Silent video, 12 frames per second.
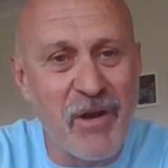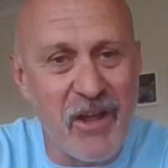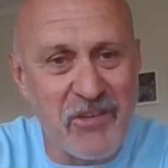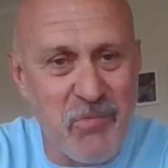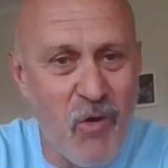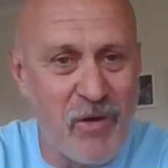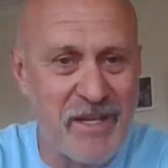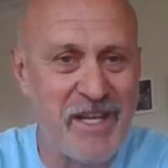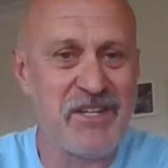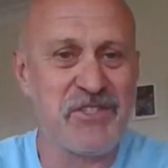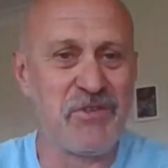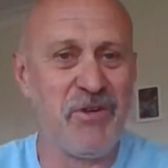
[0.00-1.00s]
I was walking
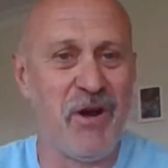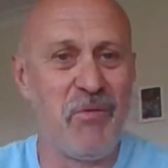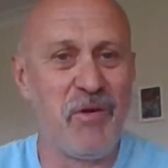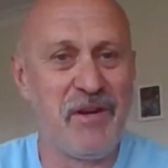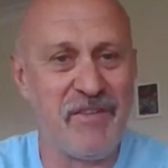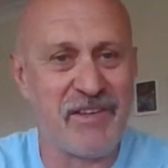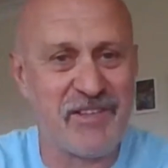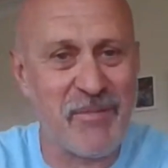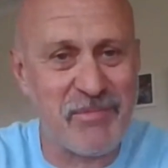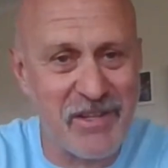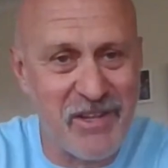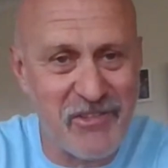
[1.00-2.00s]
into, I wouldn't have
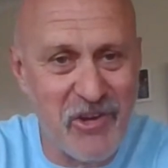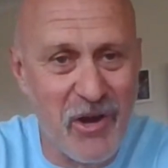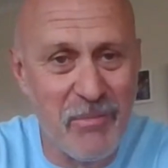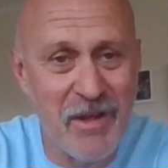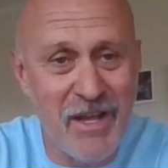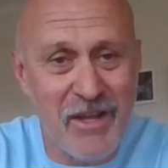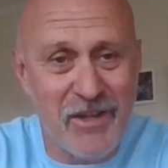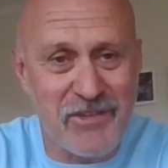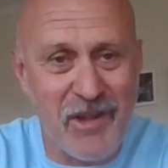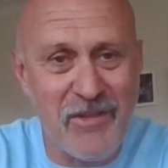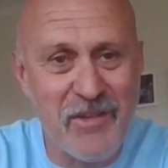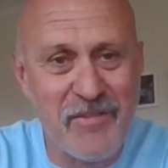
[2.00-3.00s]
accepted the job.
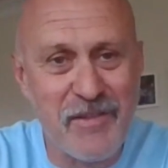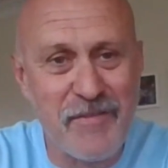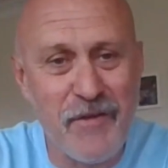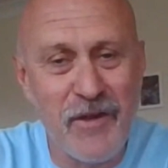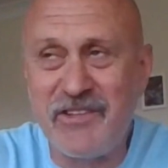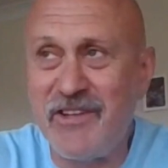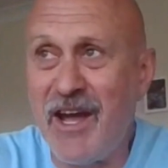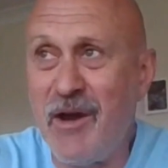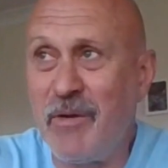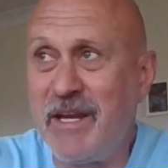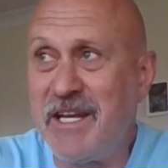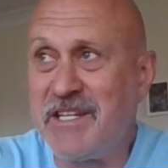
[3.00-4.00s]
So the first day I
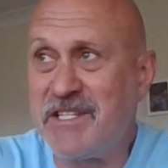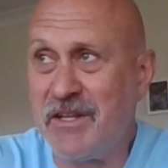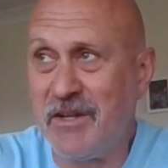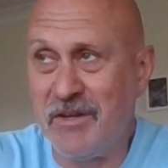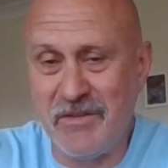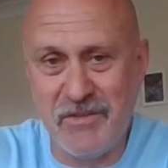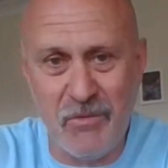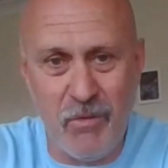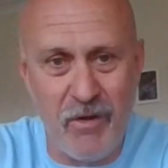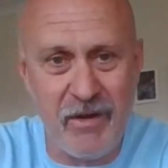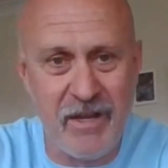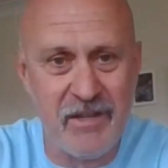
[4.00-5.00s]
went into the
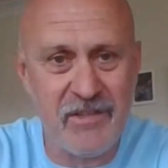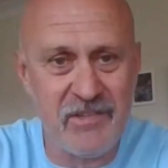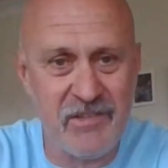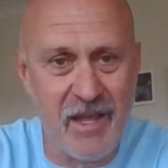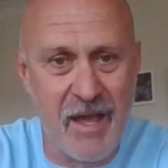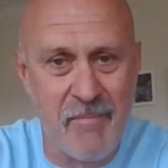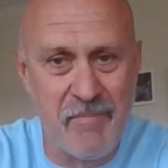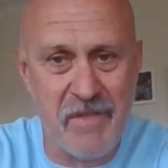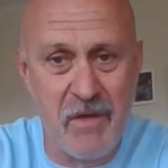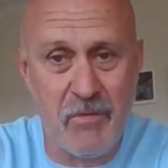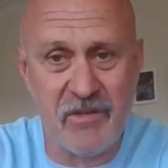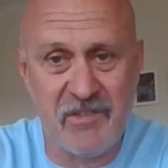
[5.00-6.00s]
Warriors,
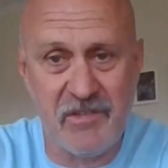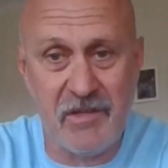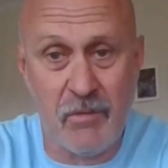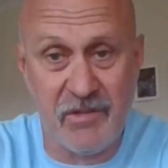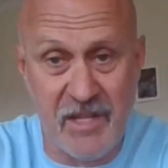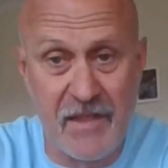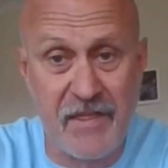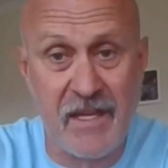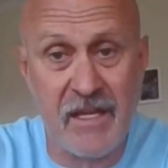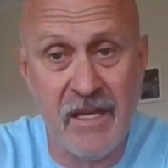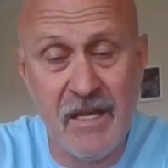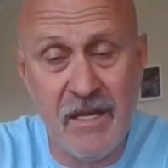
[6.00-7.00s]
there was nothing.
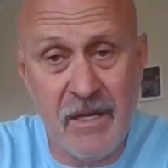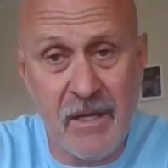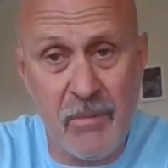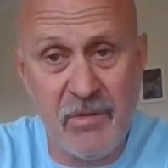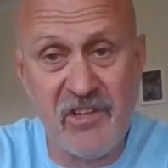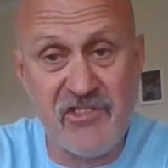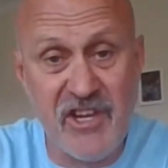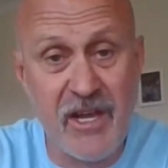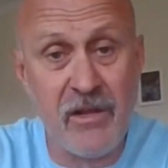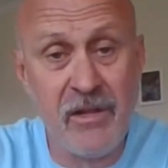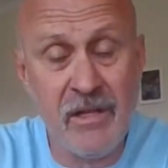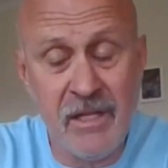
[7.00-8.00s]
It was a
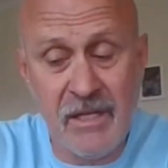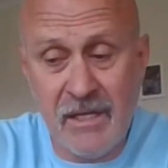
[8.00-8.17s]
shell.